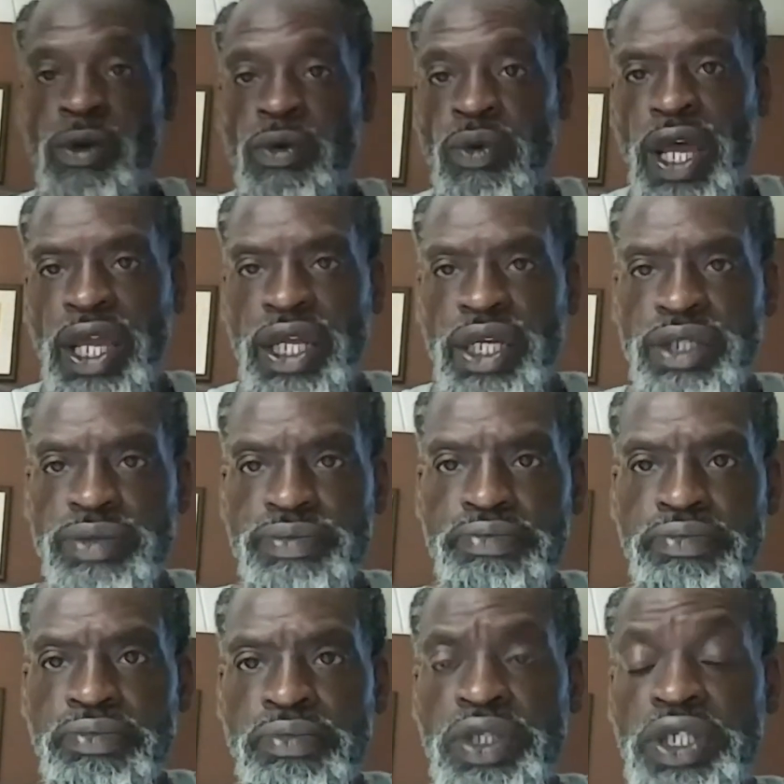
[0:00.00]
right?
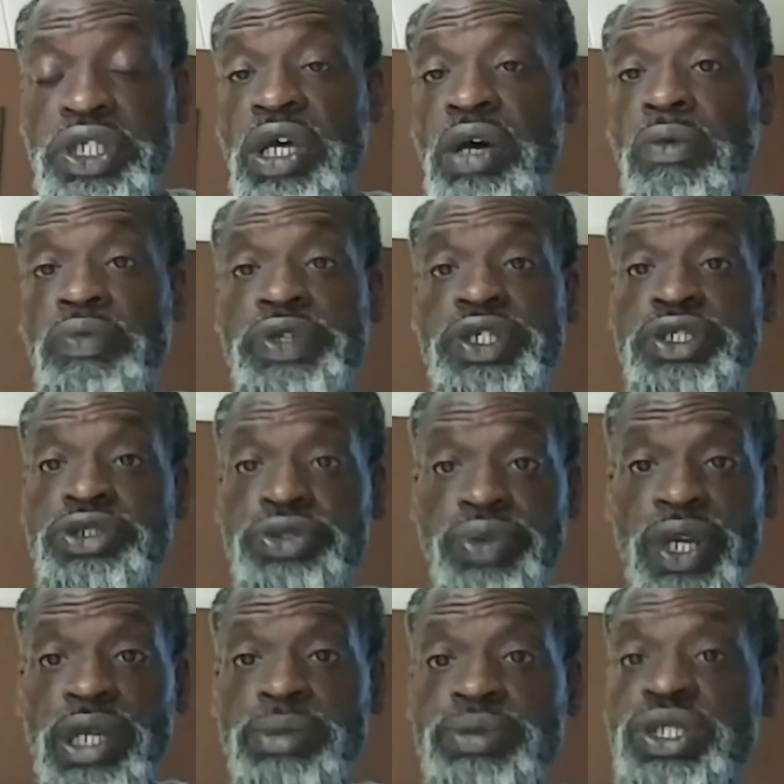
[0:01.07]
This help with the
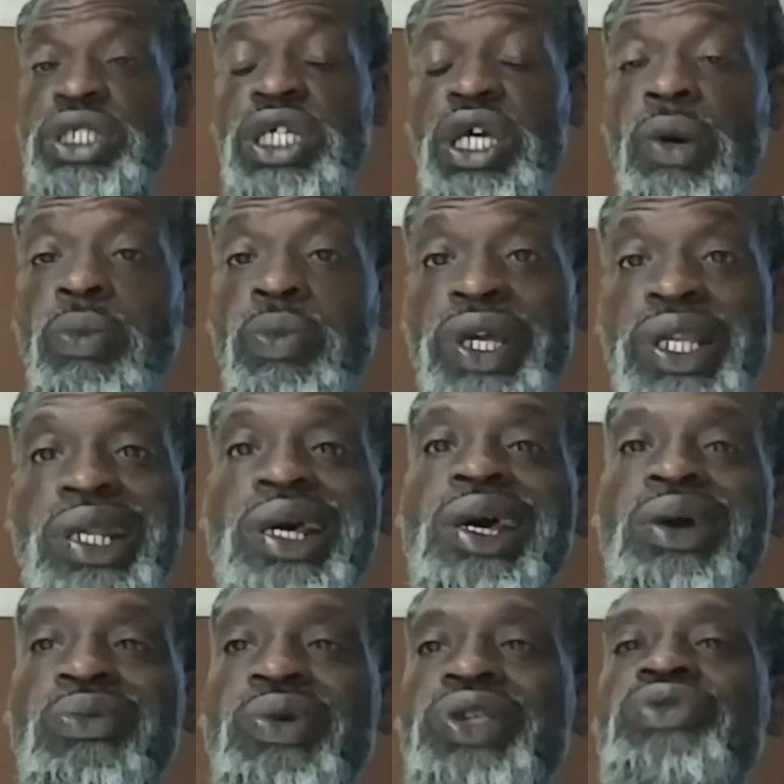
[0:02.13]
dreams. This help with
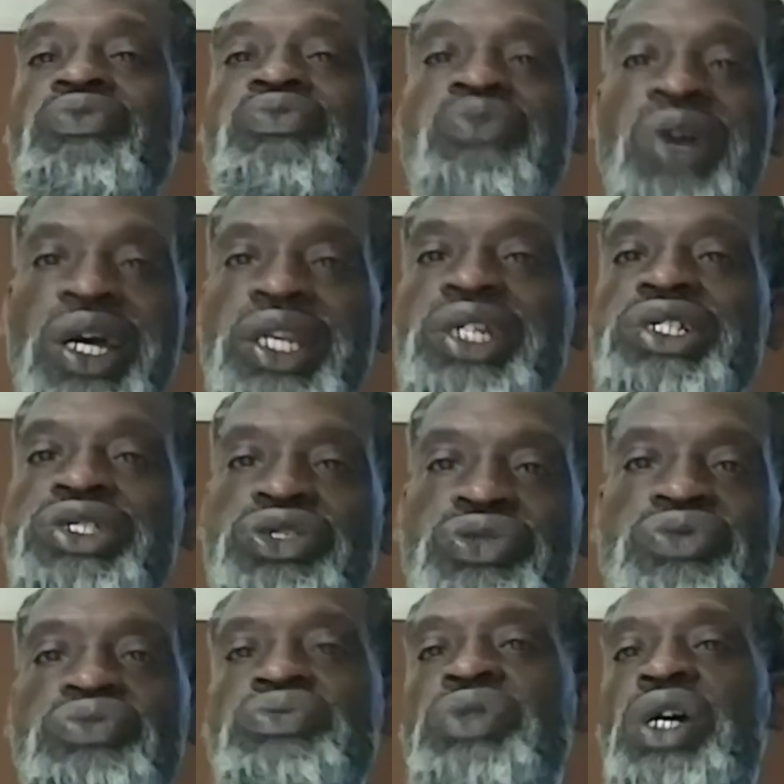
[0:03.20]
when you run
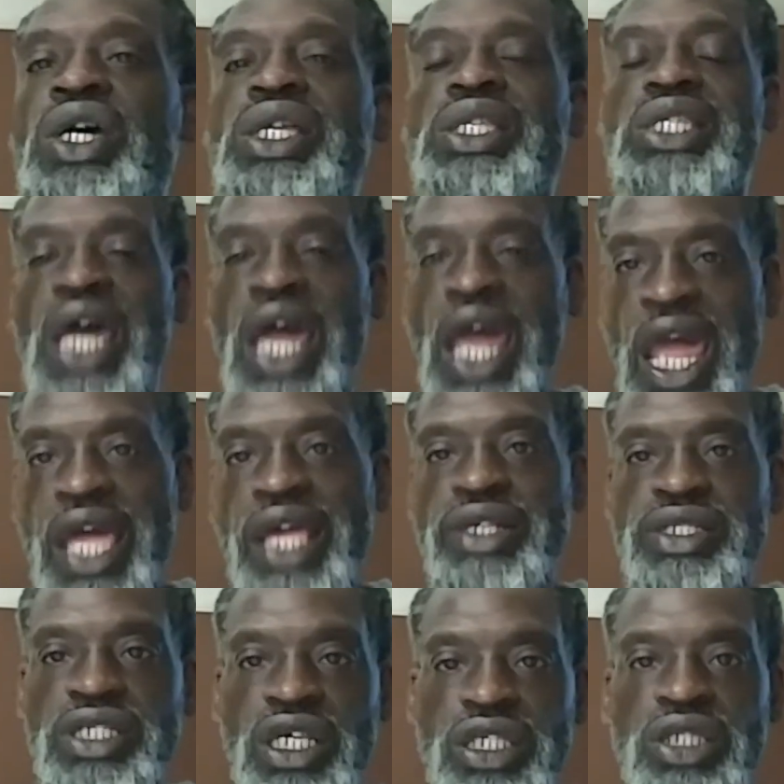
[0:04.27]
into the
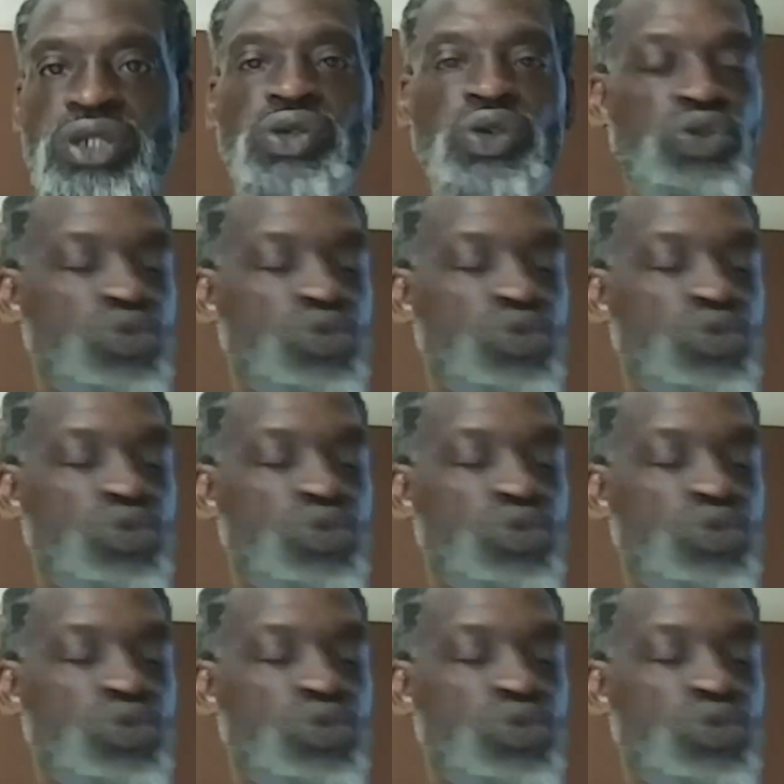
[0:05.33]
ancestors or